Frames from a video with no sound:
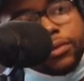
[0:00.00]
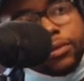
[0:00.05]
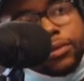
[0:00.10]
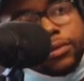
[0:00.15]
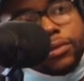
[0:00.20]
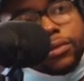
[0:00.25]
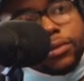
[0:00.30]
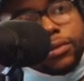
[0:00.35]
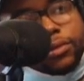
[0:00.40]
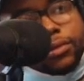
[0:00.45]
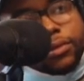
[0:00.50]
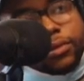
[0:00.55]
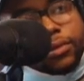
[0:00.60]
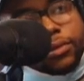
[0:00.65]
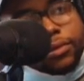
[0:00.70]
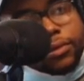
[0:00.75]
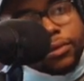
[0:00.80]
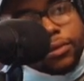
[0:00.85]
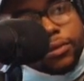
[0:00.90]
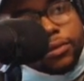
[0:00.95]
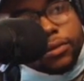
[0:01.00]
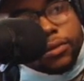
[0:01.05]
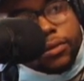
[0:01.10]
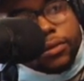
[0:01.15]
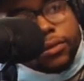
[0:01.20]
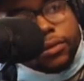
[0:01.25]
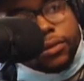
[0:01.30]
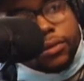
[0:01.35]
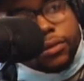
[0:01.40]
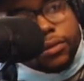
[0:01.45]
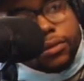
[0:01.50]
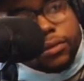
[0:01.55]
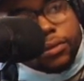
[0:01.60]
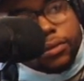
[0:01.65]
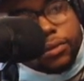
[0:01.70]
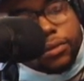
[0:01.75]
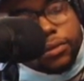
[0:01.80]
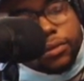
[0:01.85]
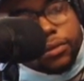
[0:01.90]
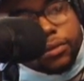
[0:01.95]

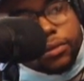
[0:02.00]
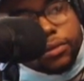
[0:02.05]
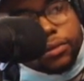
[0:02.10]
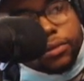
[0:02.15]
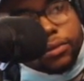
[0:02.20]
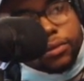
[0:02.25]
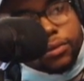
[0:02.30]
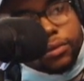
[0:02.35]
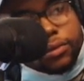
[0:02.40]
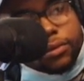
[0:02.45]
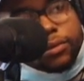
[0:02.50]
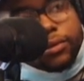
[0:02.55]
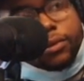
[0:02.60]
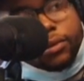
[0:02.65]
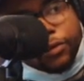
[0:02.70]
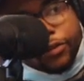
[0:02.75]
(silent)